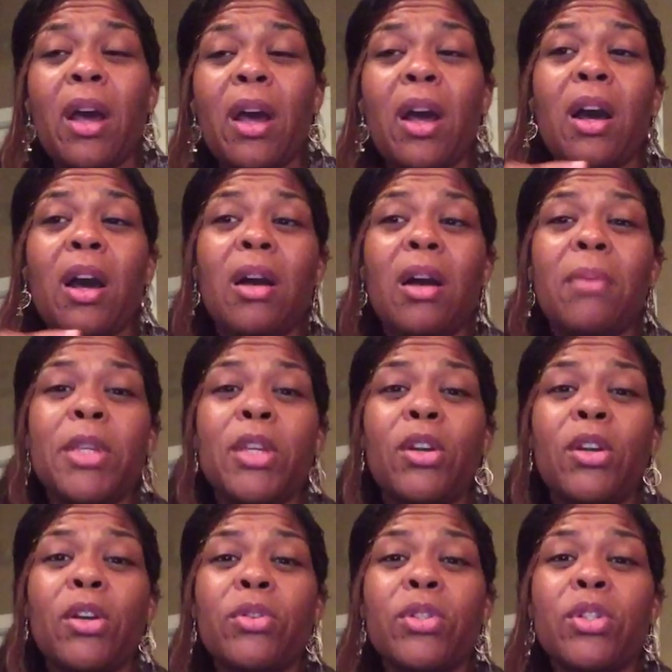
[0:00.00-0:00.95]

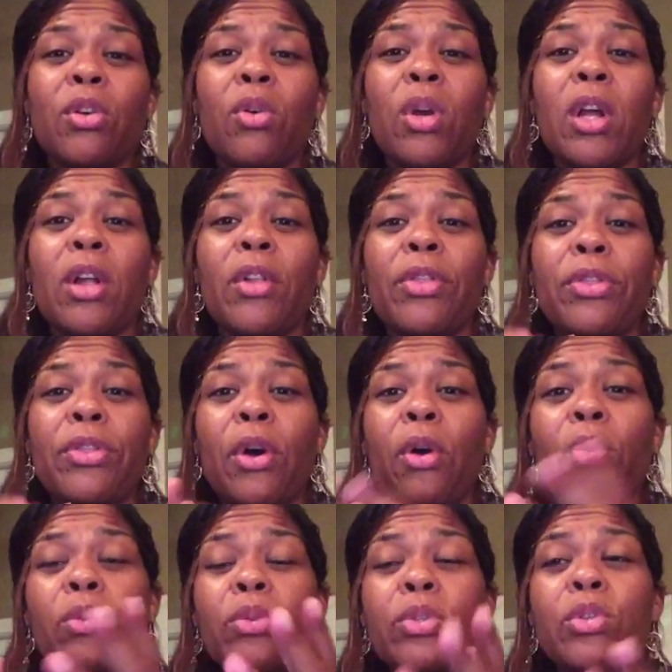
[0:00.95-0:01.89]
So
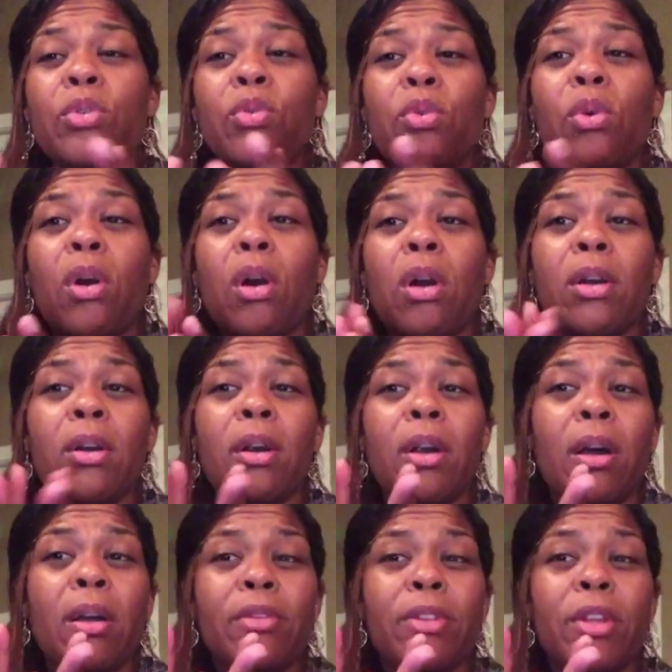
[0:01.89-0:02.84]
those who are,
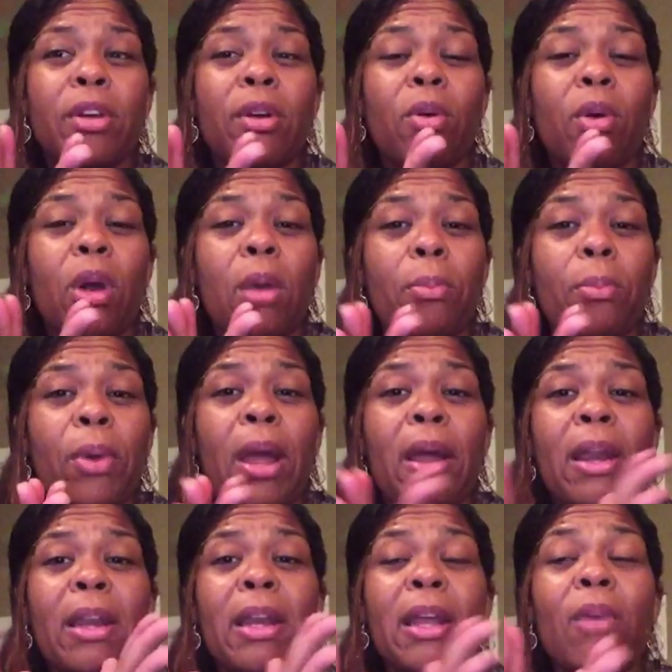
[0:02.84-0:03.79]
are
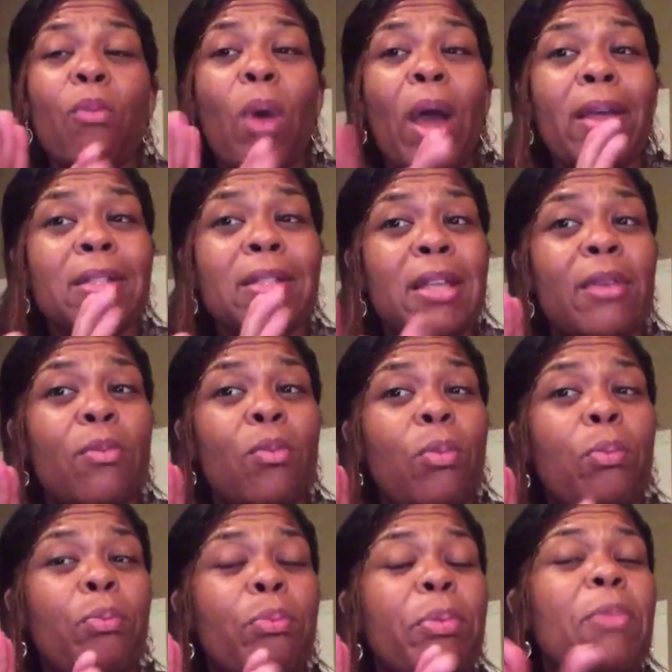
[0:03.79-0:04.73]
brown, and why I say
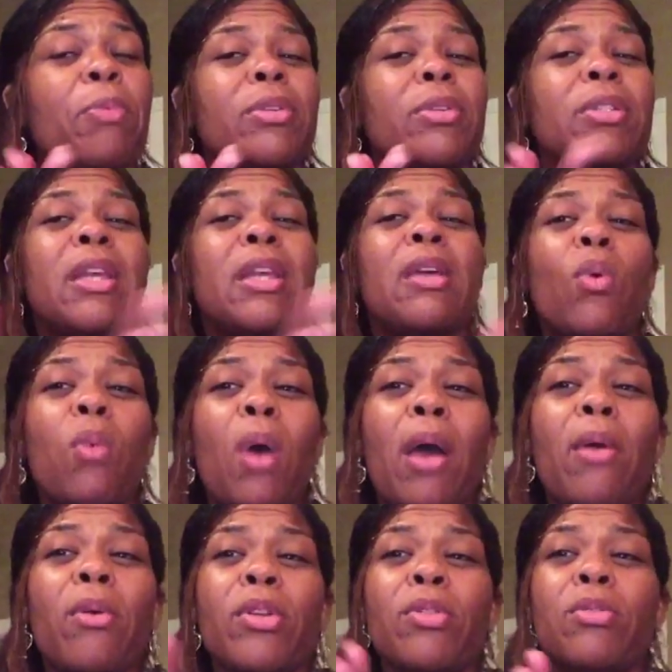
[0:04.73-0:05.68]
people are saying, well,
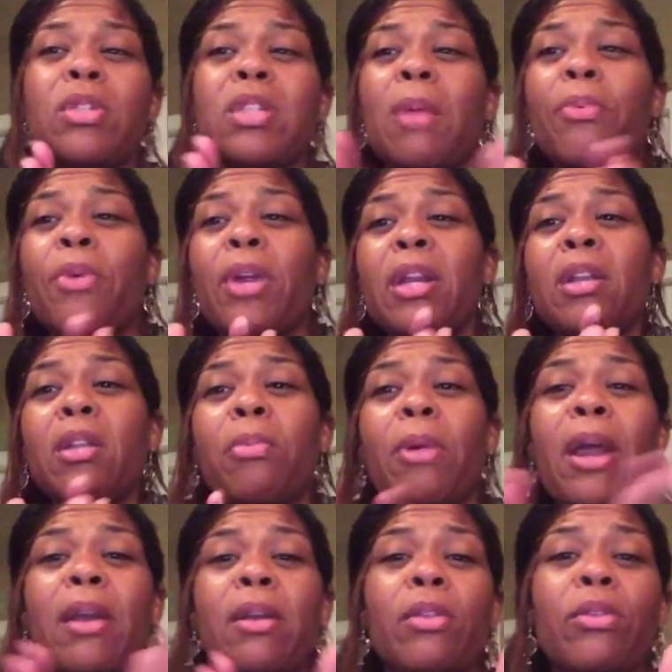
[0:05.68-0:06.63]
why were you separating the
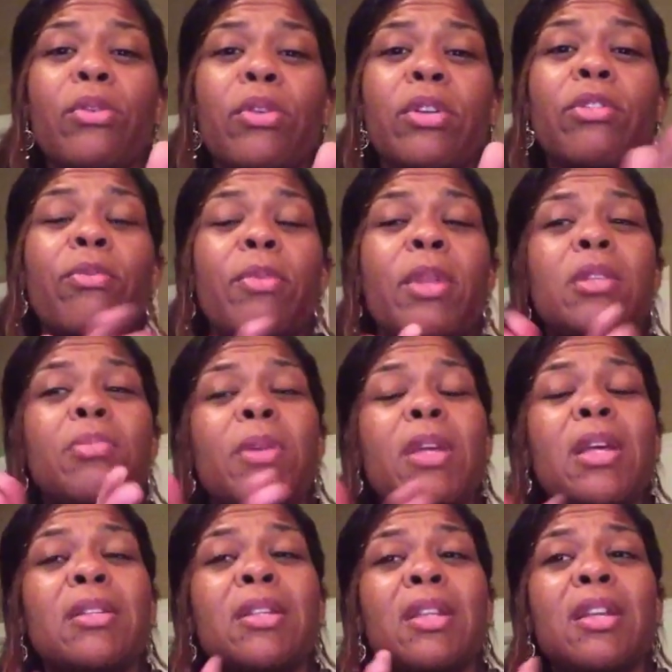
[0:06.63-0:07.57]
brown and Lunas from this?
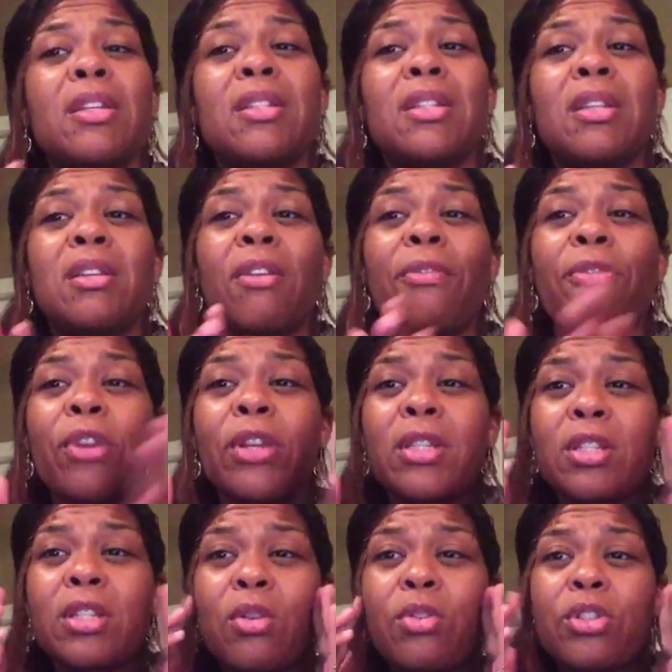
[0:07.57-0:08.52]
Because it is a different
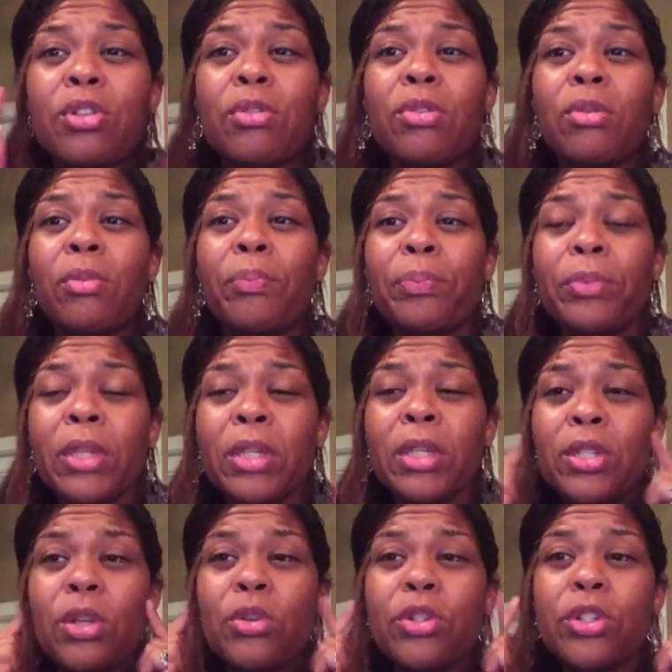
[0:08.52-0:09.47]

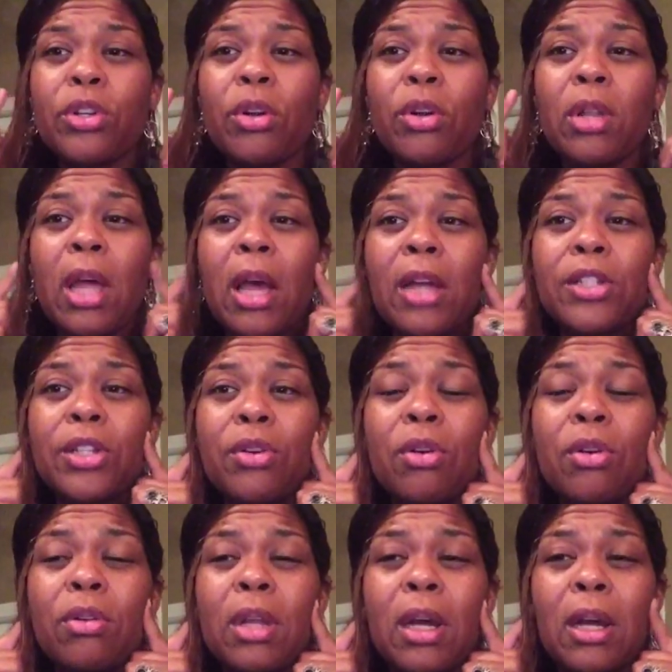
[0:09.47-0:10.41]

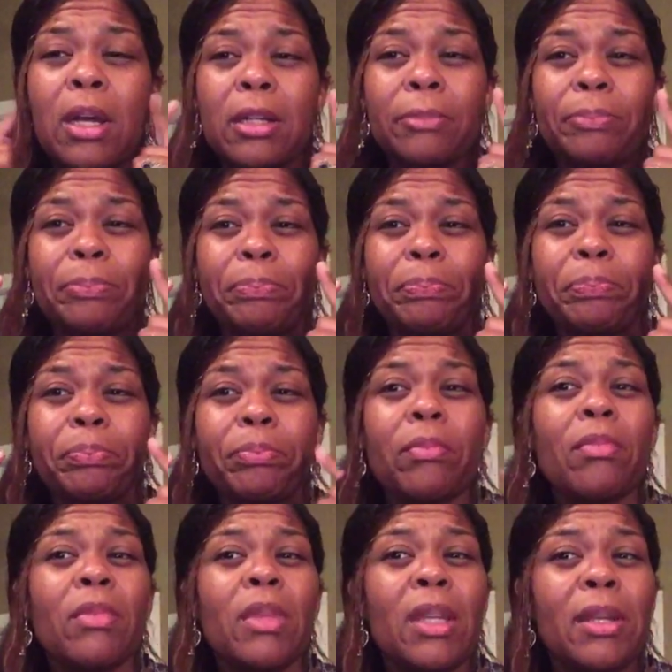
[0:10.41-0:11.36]
sociological
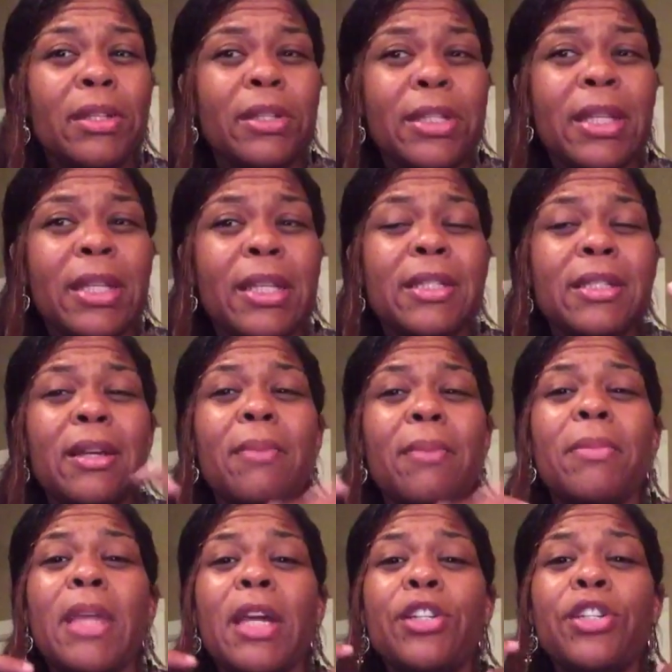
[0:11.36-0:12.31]

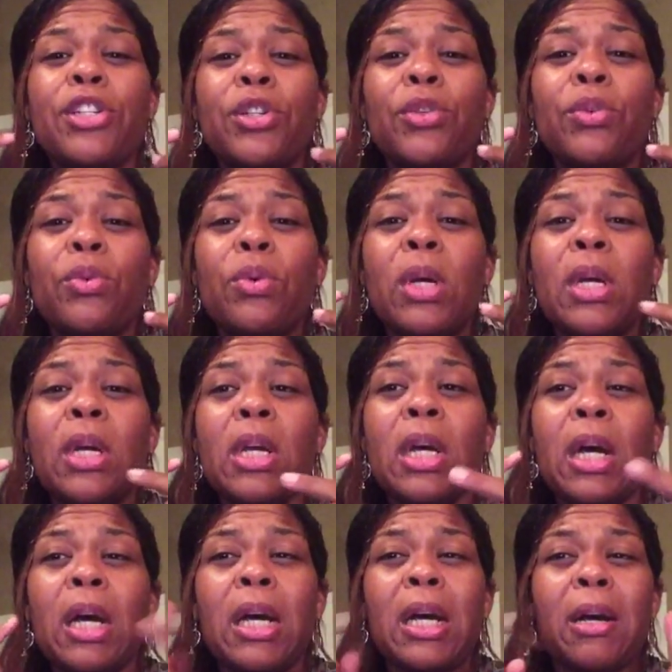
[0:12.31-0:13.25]
system that you
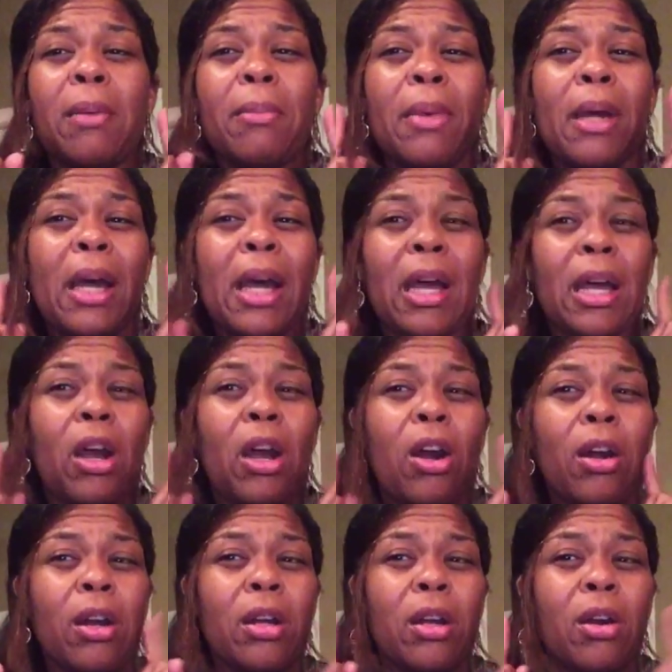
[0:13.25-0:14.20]

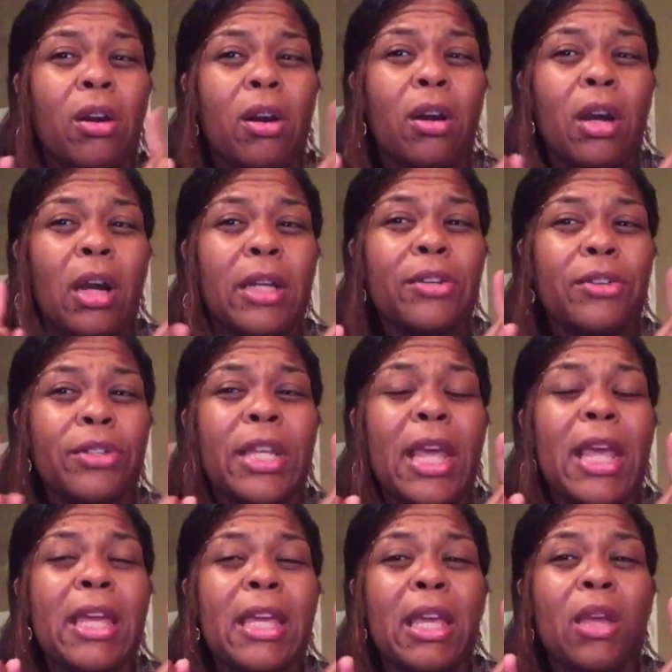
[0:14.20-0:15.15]
are
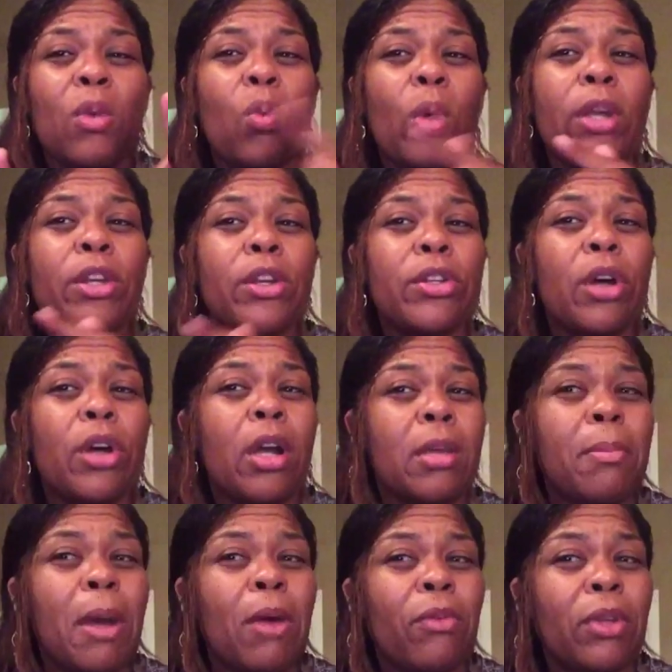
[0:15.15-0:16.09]
undertaking when you're talking
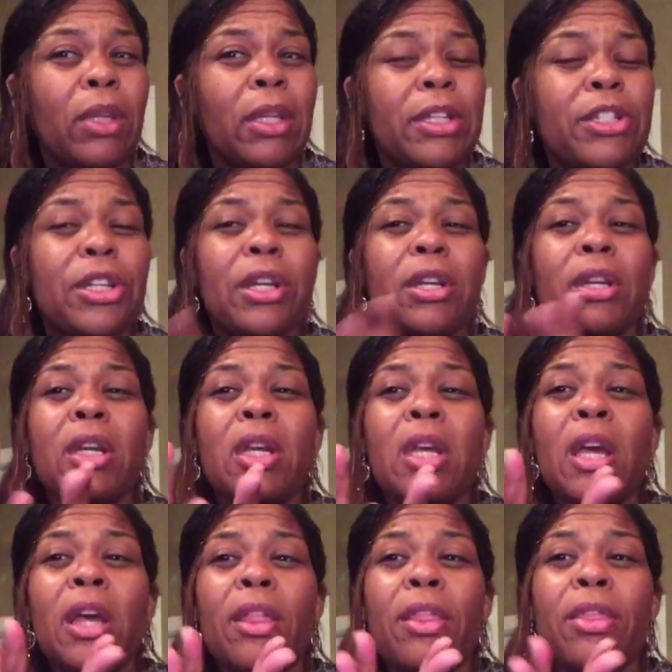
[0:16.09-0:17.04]
about religion.
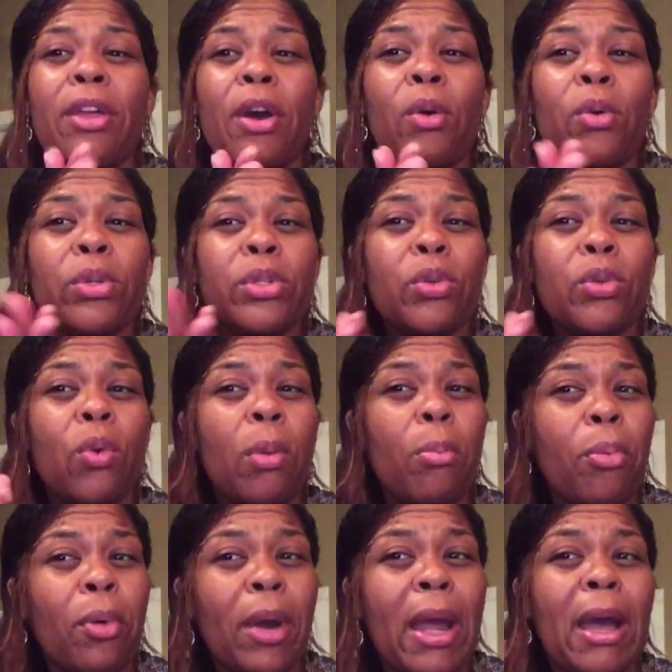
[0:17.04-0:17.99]
Those who are
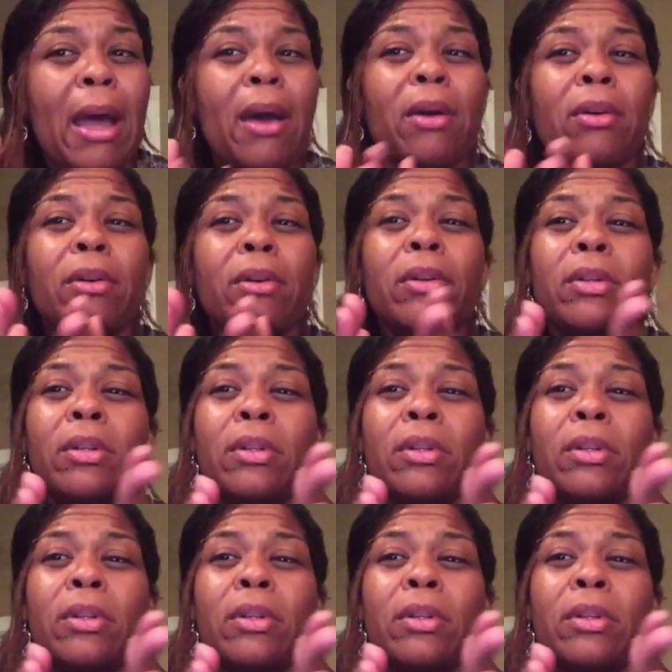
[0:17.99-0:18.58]
brown,